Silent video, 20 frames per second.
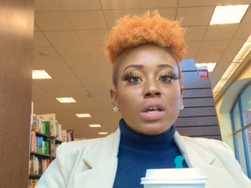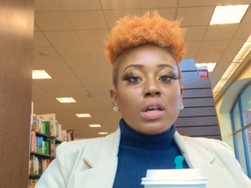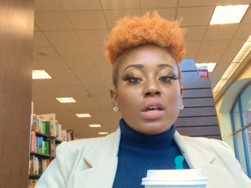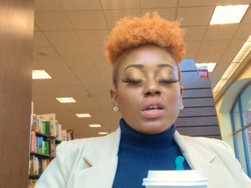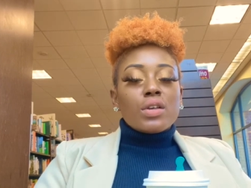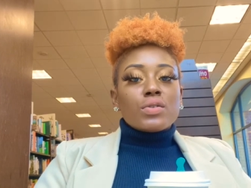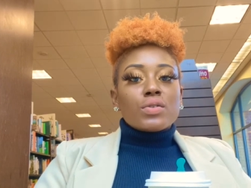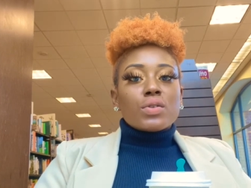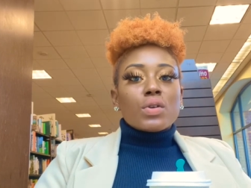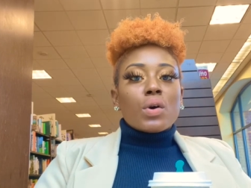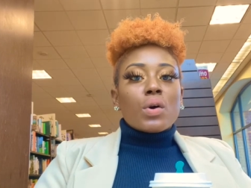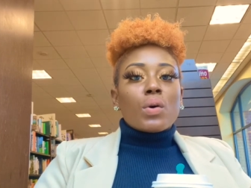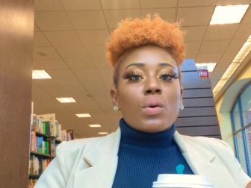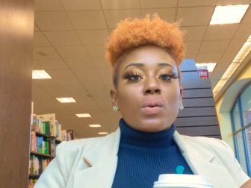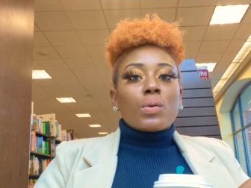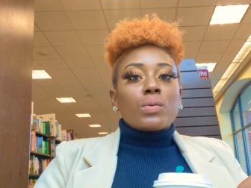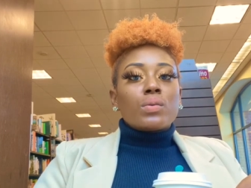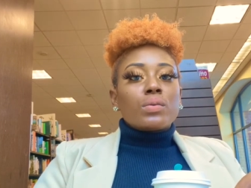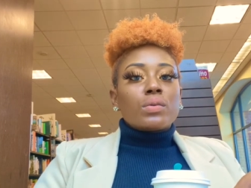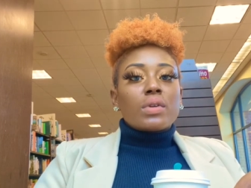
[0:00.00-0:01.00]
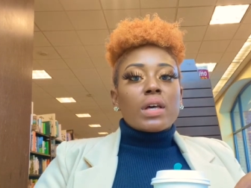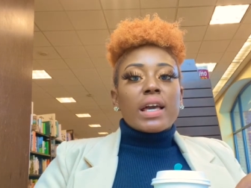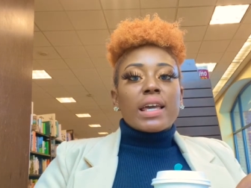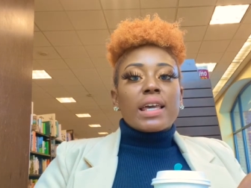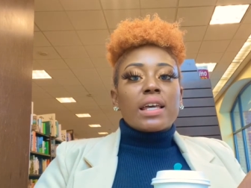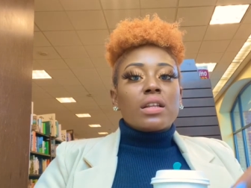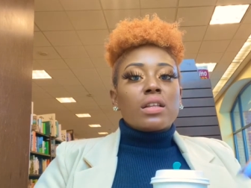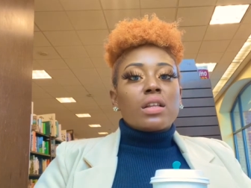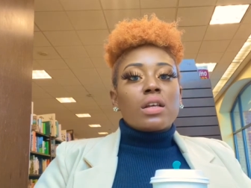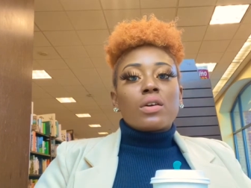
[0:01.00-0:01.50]
So I
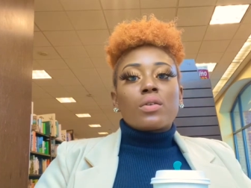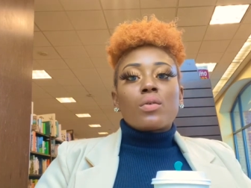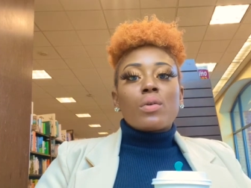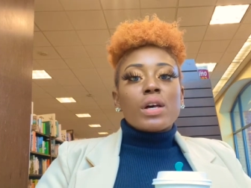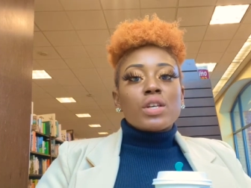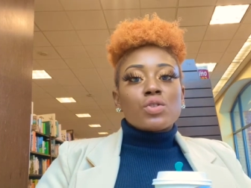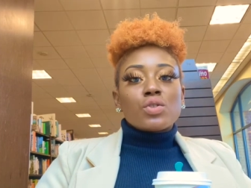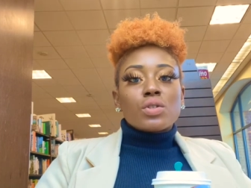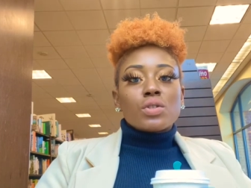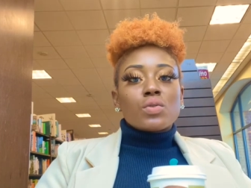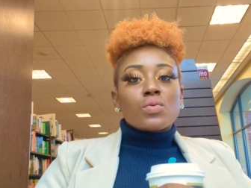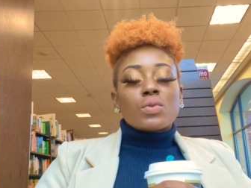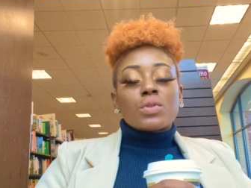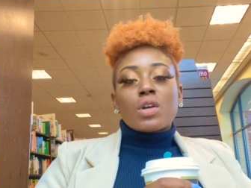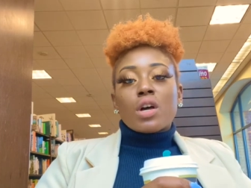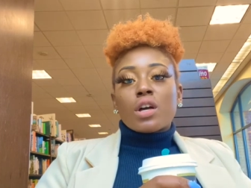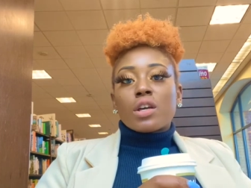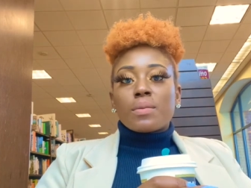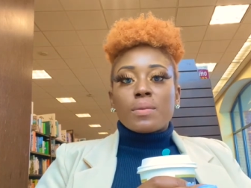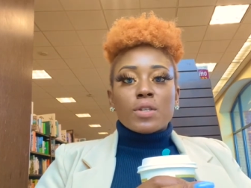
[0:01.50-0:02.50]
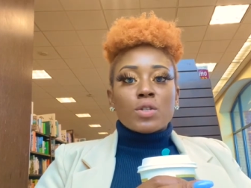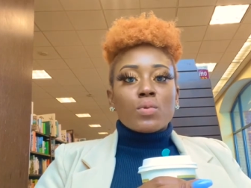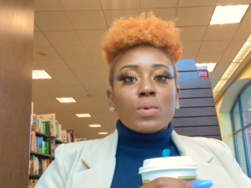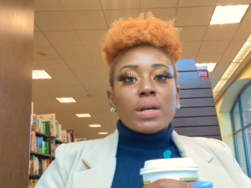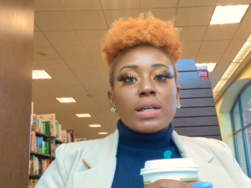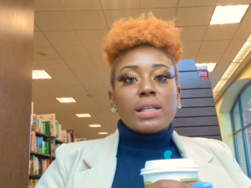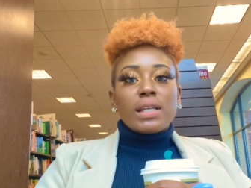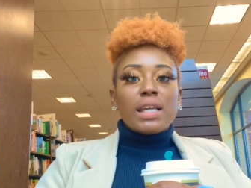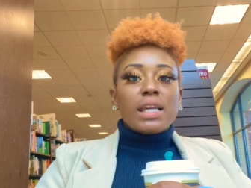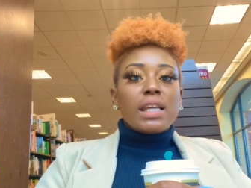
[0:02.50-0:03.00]
get a lot of questions, what documents do
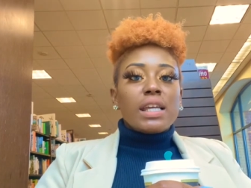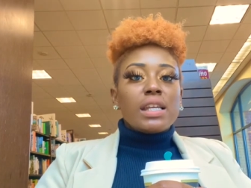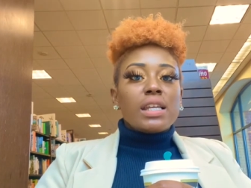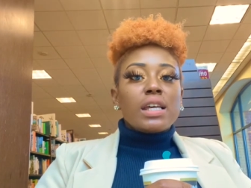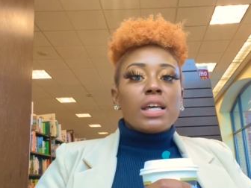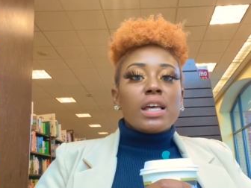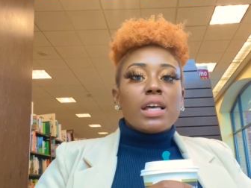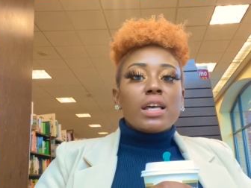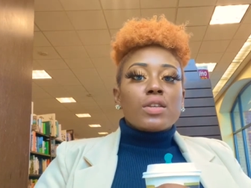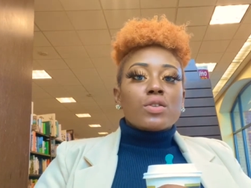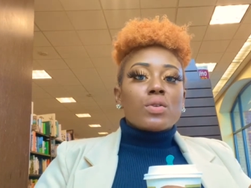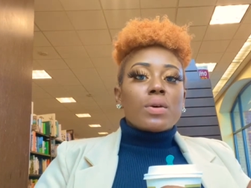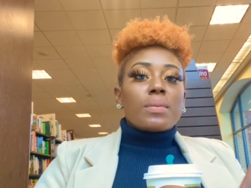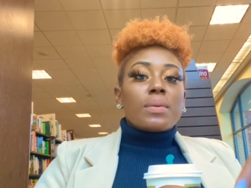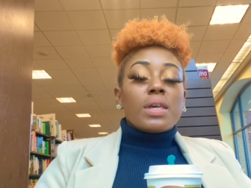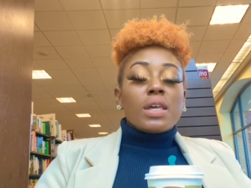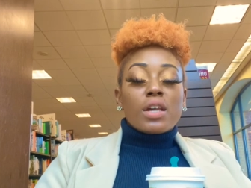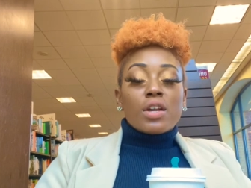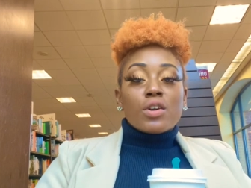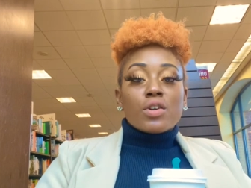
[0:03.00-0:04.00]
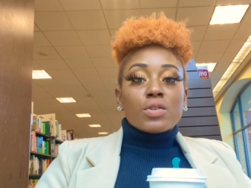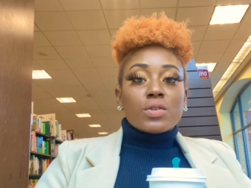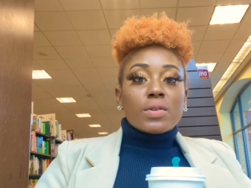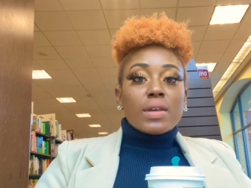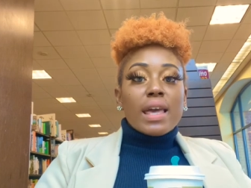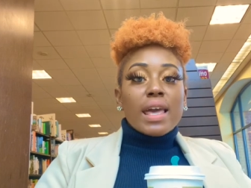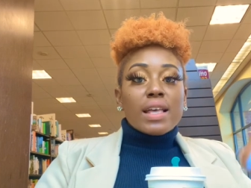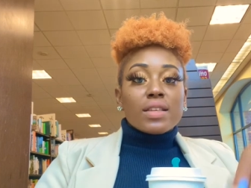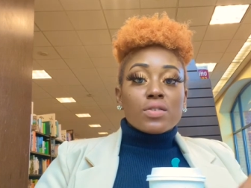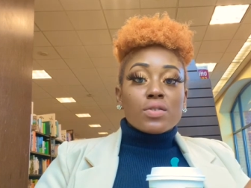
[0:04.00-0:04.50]
I need? So I'm here
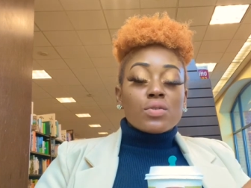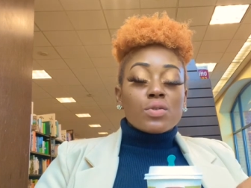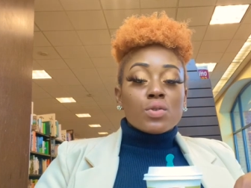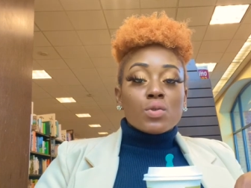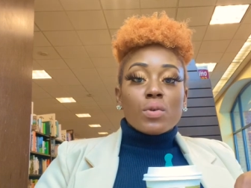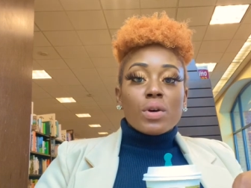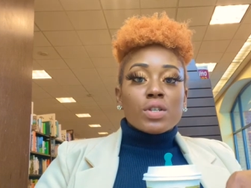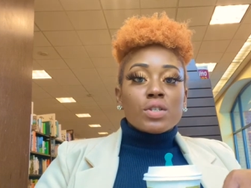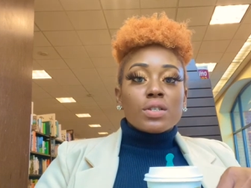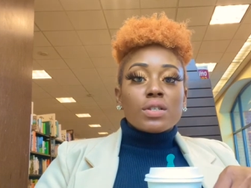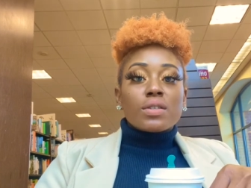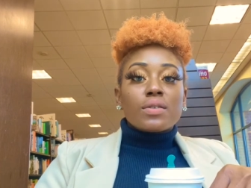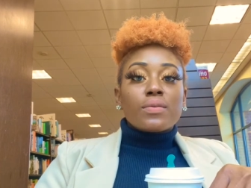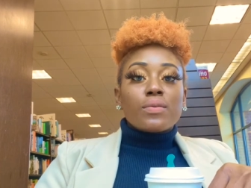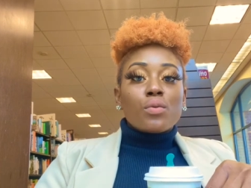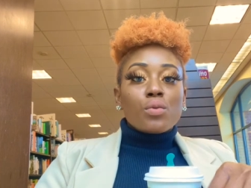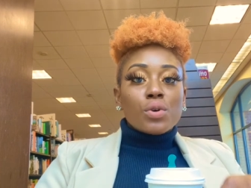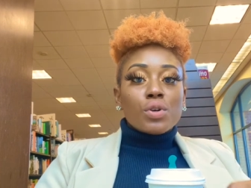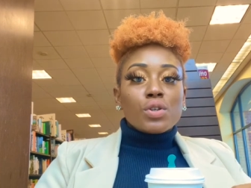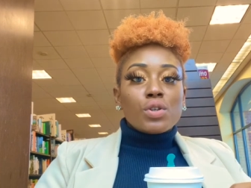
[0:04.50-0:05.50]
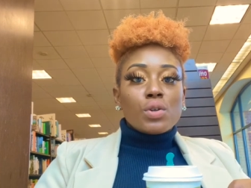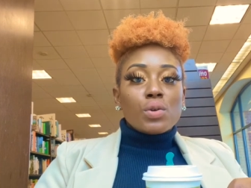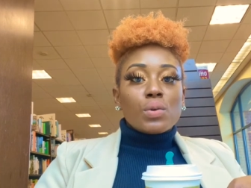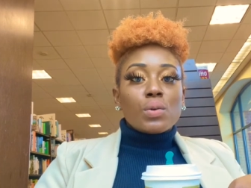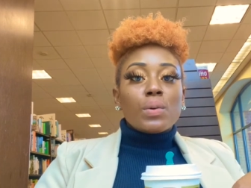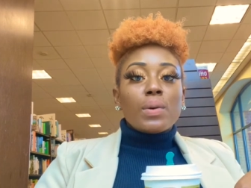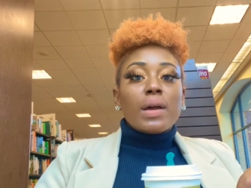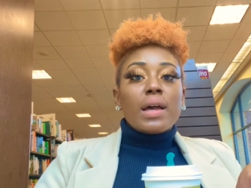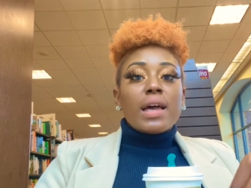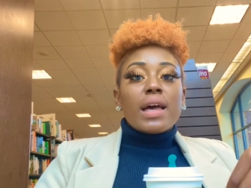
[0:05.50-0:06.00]
to answer those questions for
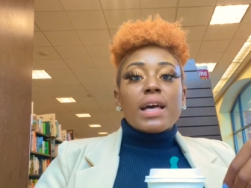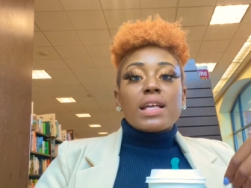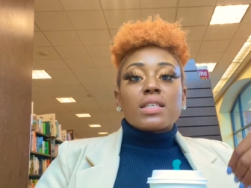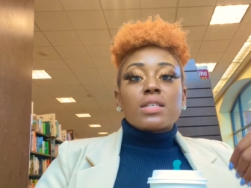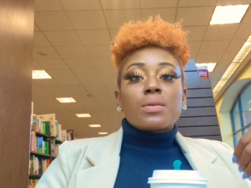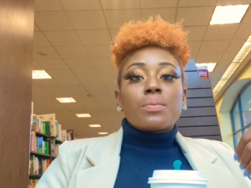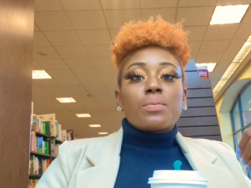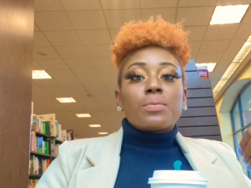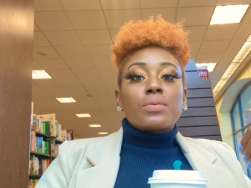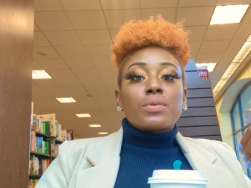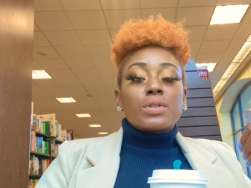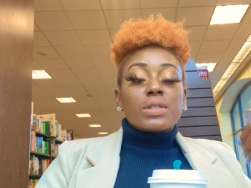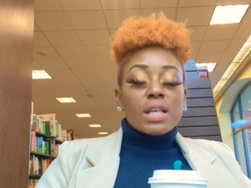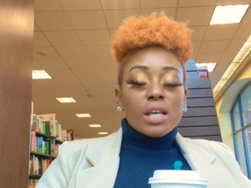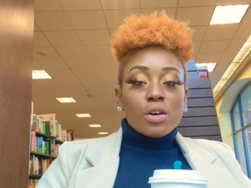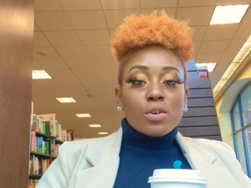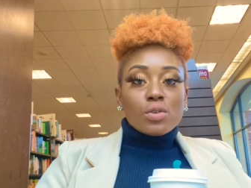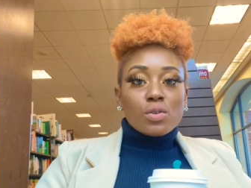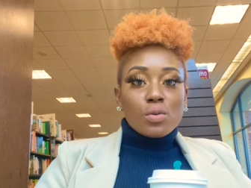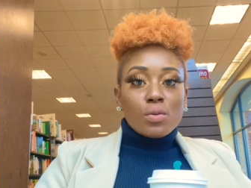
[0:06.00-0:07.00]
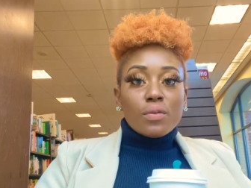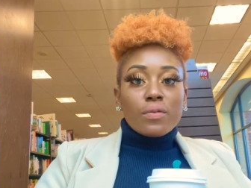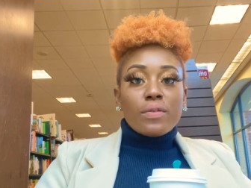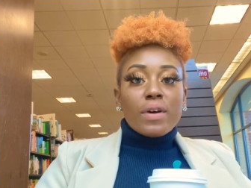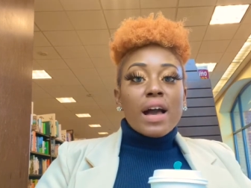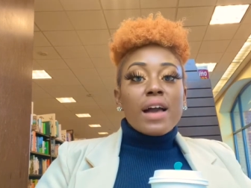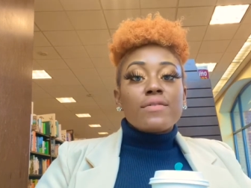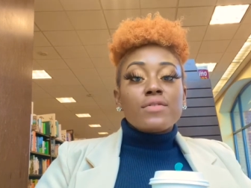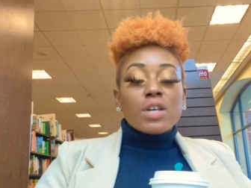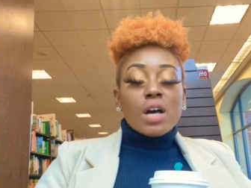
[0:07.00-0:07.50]
you and to tell you
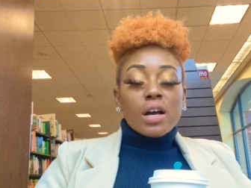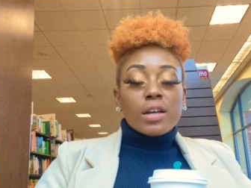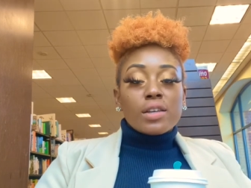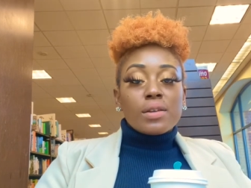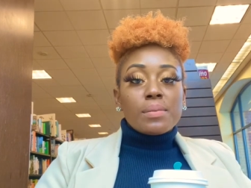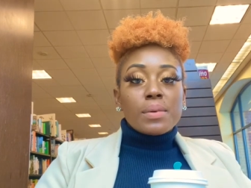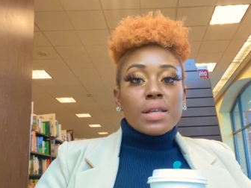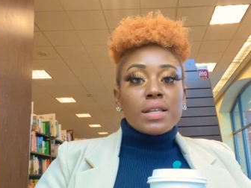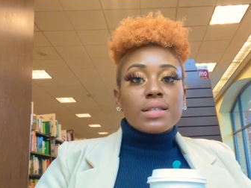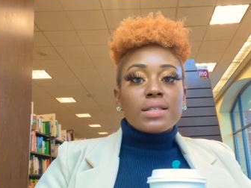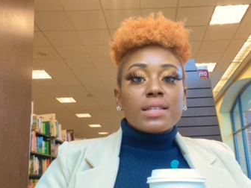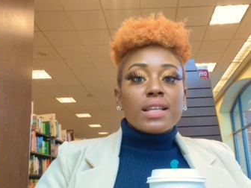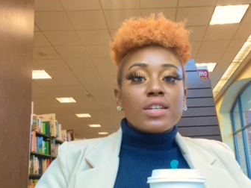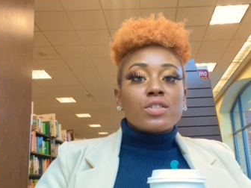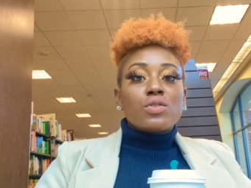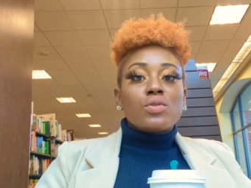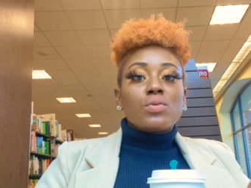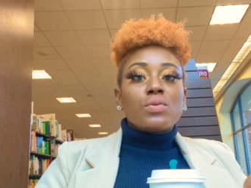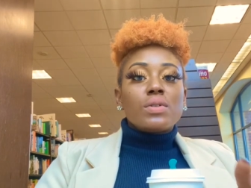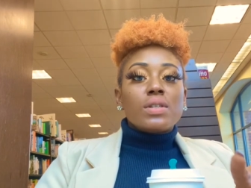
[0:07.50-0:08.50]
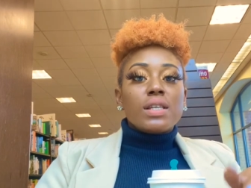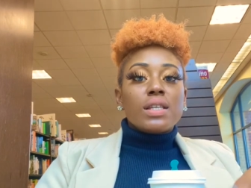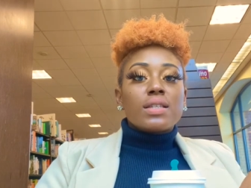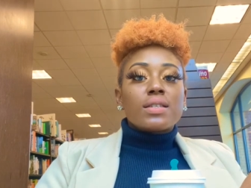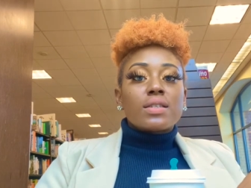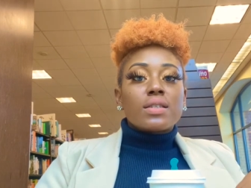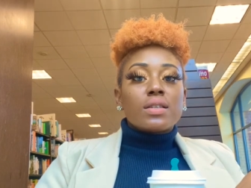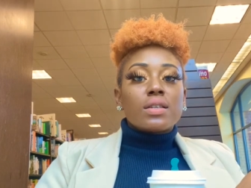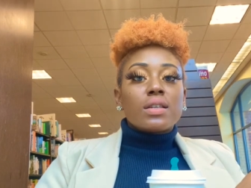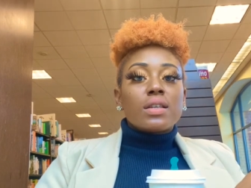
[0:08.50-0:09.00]
5 documents that you need
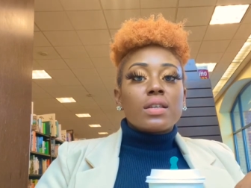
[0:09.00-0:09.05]
to